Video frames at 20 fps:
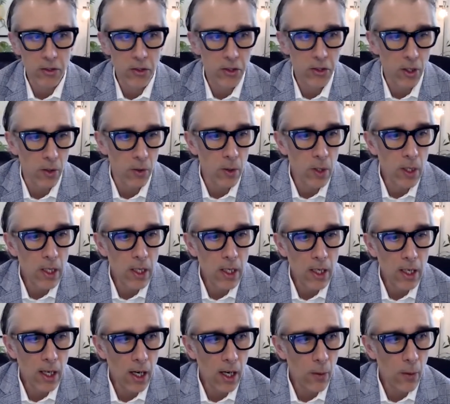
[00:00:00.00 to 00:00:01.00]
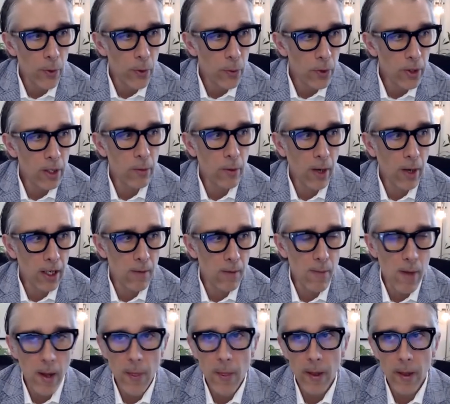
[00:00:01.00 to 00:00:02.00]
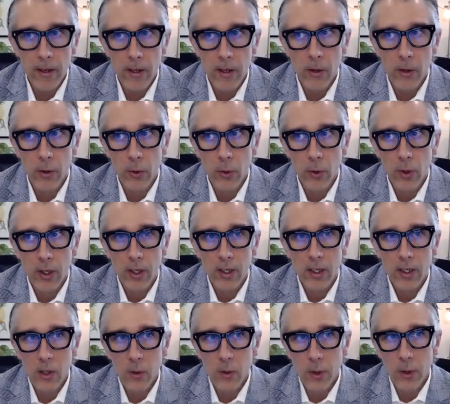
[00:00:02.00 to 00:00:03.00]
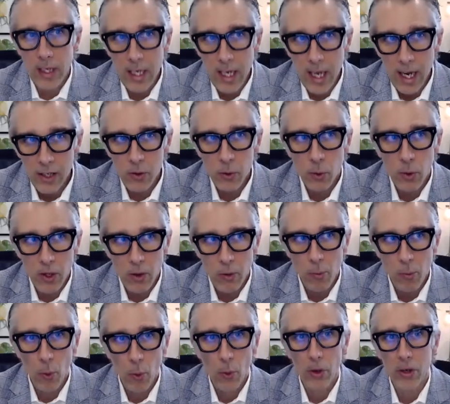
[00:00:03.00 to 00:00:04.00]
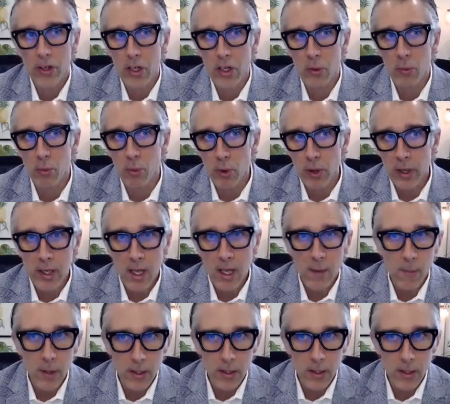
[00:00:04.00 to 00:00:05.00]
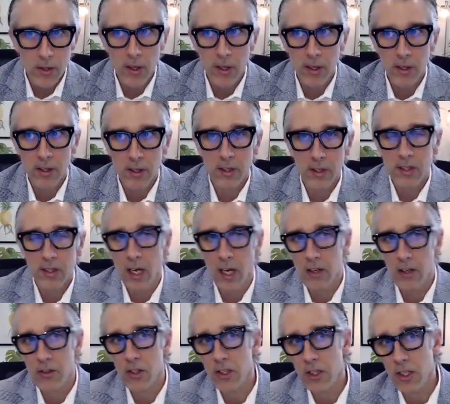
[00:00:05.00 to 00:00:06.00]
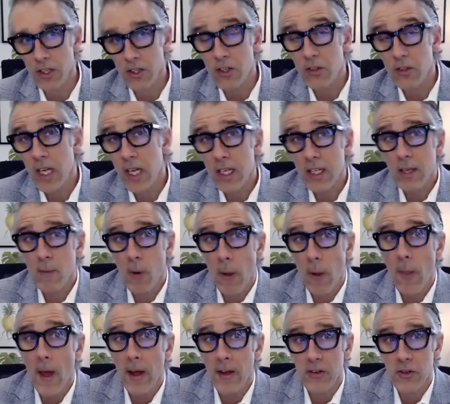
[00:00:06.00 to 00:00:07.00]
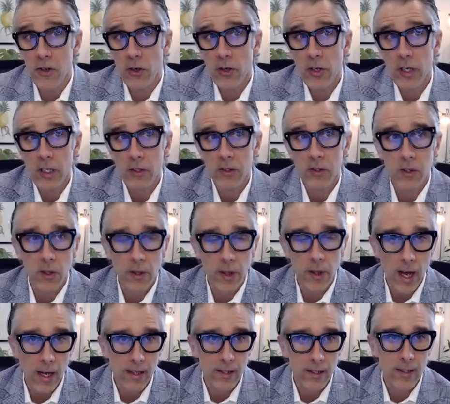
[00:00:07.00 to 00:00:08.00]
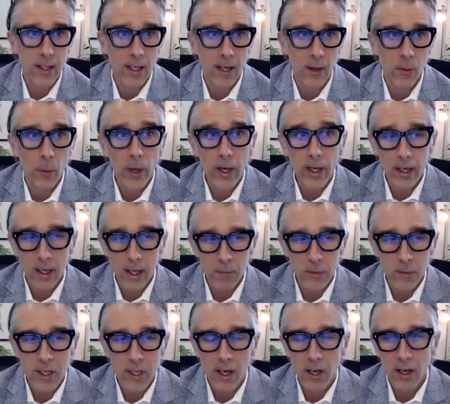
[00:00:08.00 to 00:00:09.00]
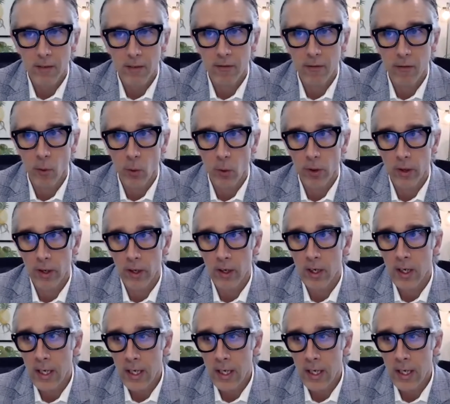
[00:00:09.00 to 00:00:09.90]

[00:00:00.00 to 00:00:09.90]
So we really recommend that you engage with your board, you bring them into the discussion, and you take them on that journey so that when it comes time for